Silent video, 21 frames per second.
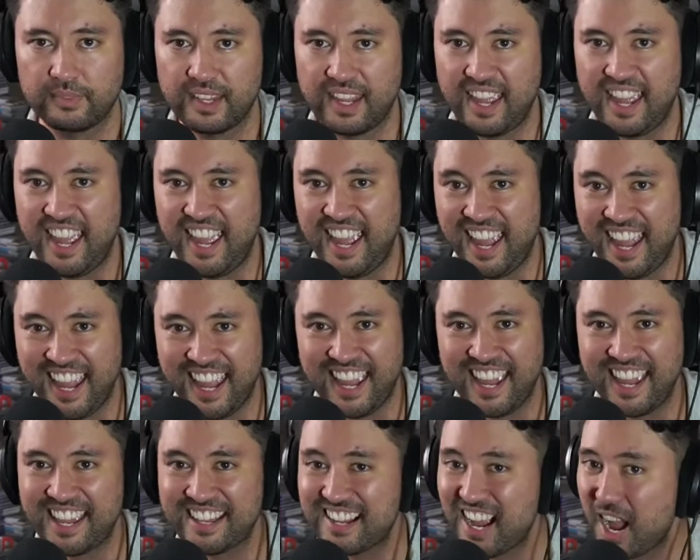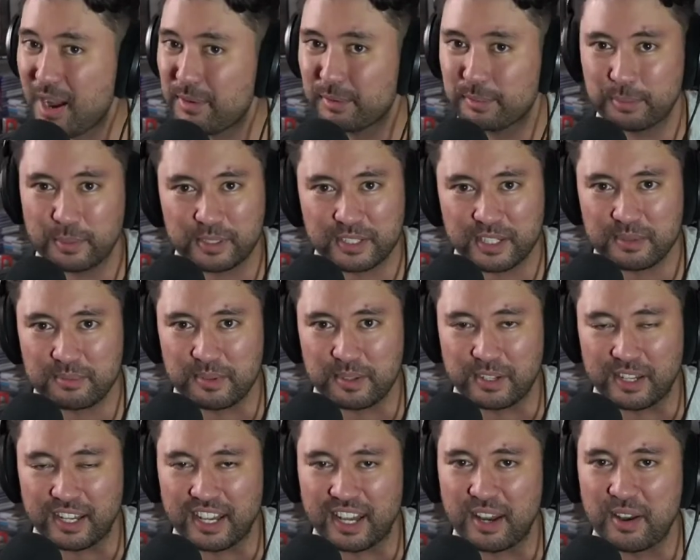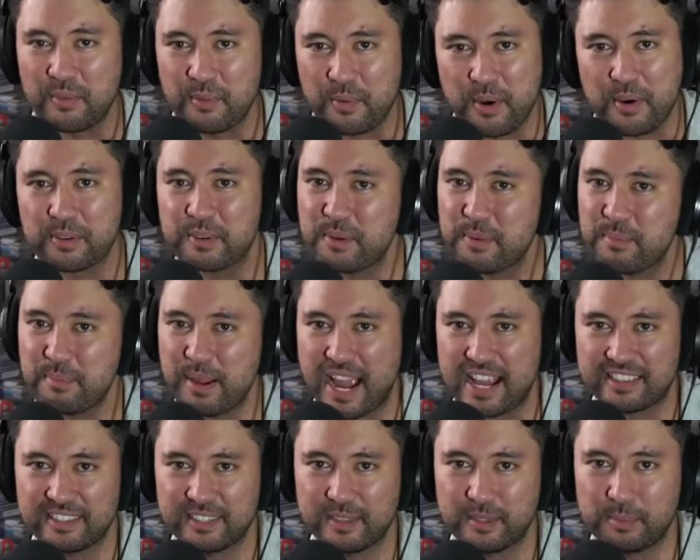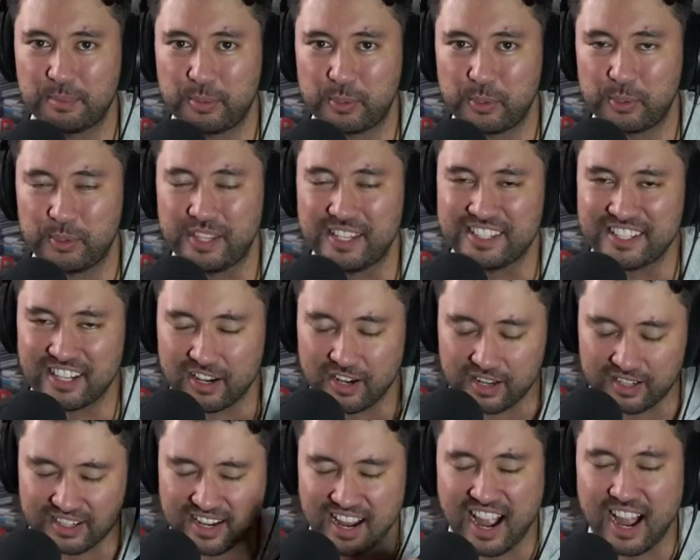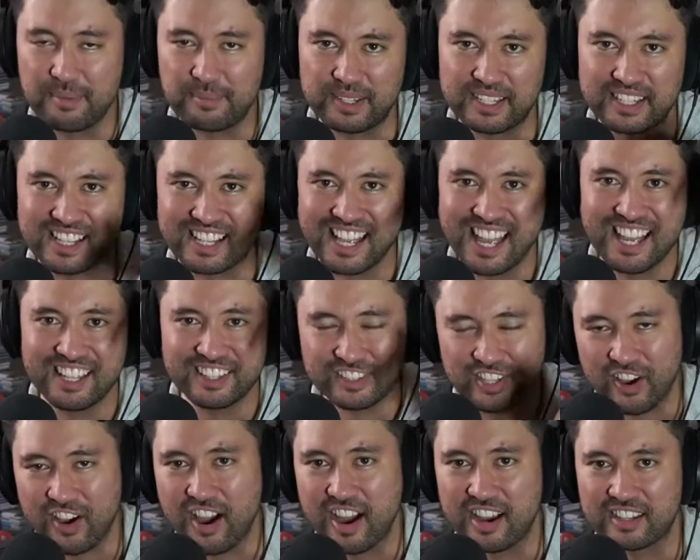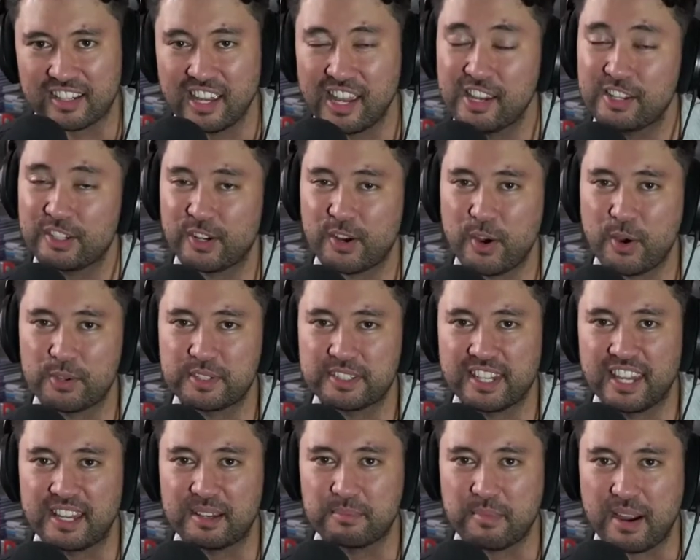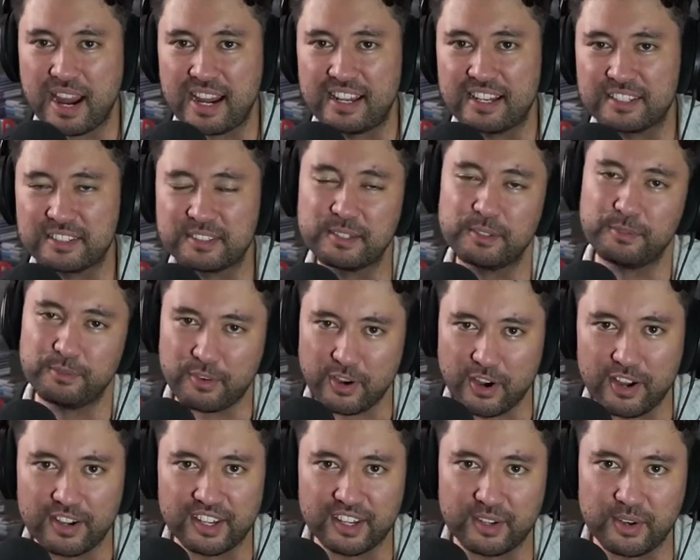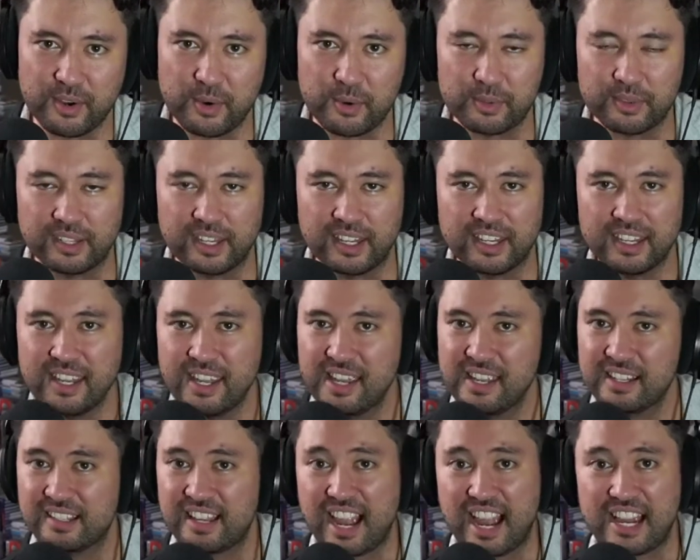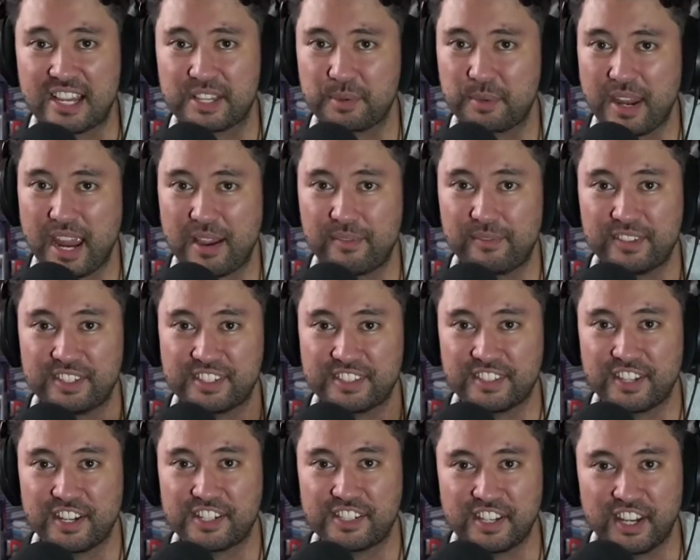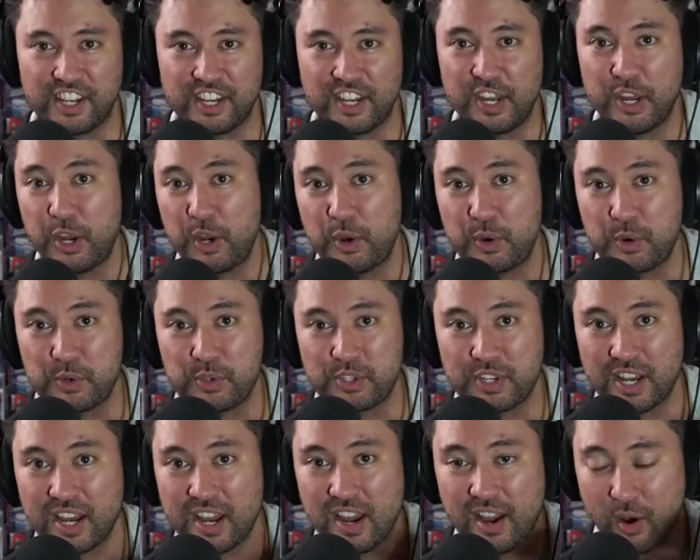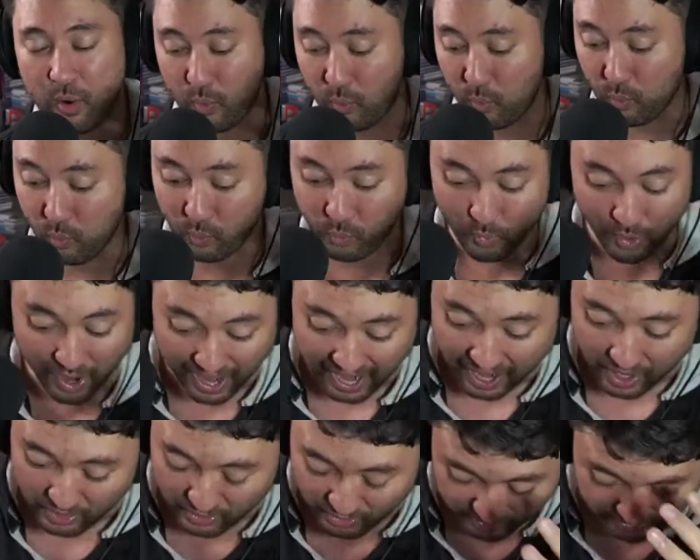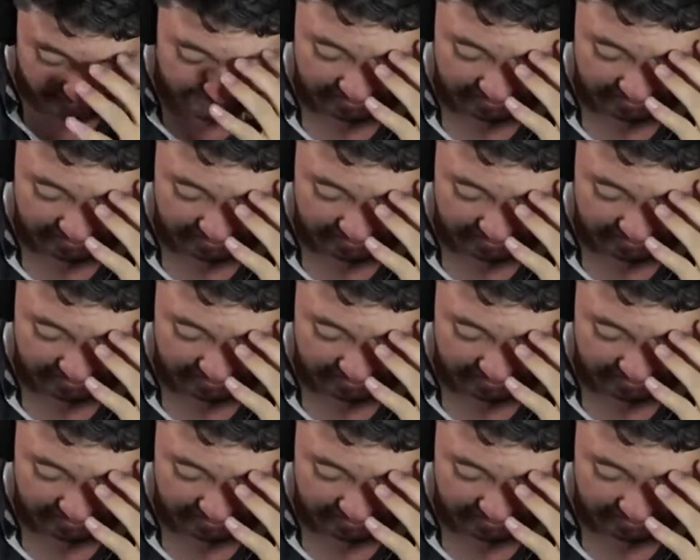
Hey, comic book community, welcome back to the pull list here at Comic Talk. Your host, King Midas, the Vaughn and only. Guys, we have such a huge, wow,